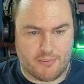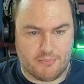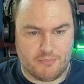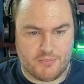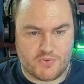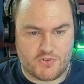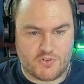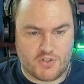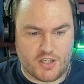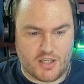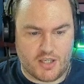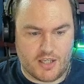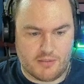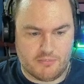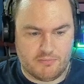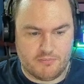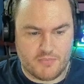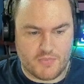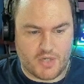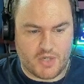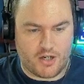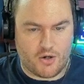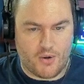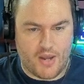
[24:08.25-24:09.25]
C.
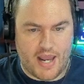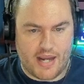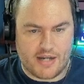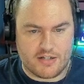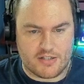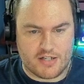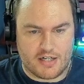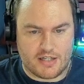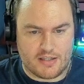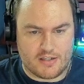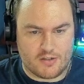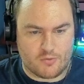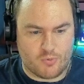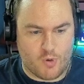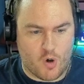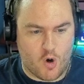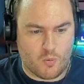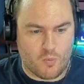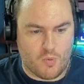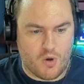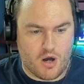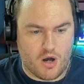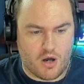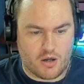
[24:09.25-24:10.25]
I don't hate any of these
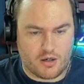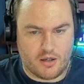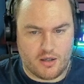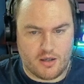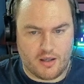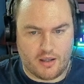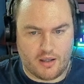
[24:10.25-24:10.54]
Pokemon.